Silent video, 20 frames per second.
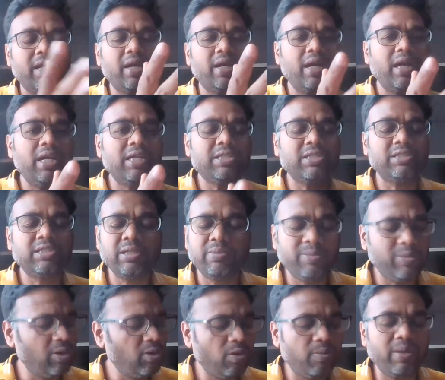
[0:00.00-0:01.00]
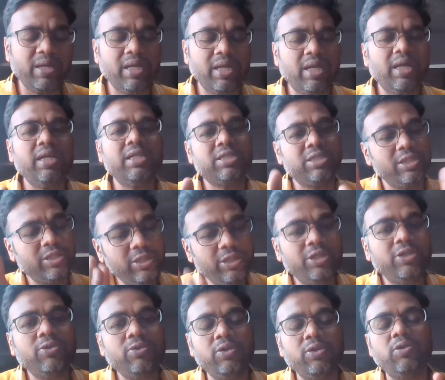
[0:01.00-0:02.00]
a relationship. No bhaiya, it's
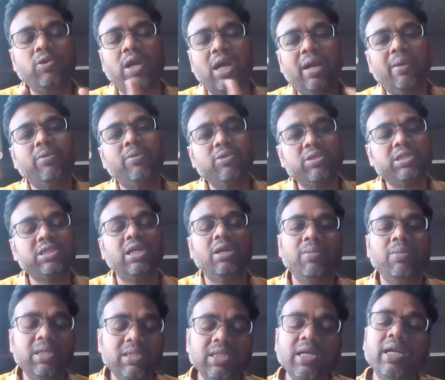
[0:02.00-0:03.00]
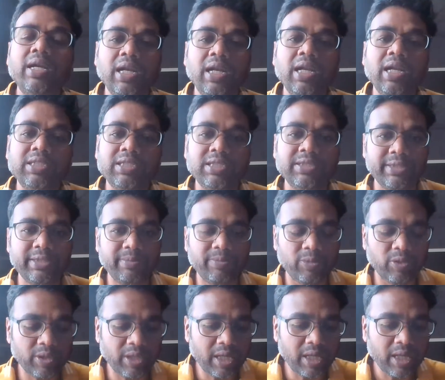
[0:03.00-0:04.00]
you have to establish that relationship.
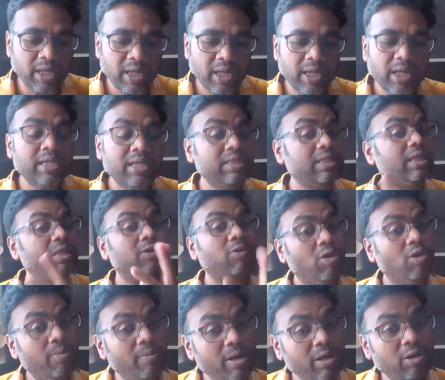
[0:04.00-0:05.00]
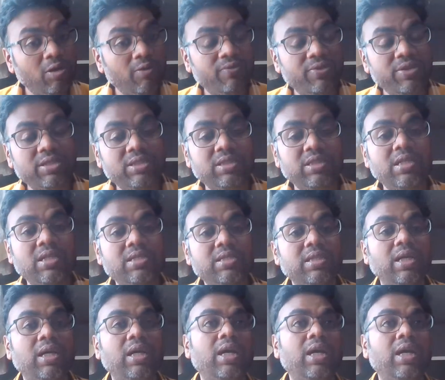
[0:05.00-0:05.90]
Okay. See, government officials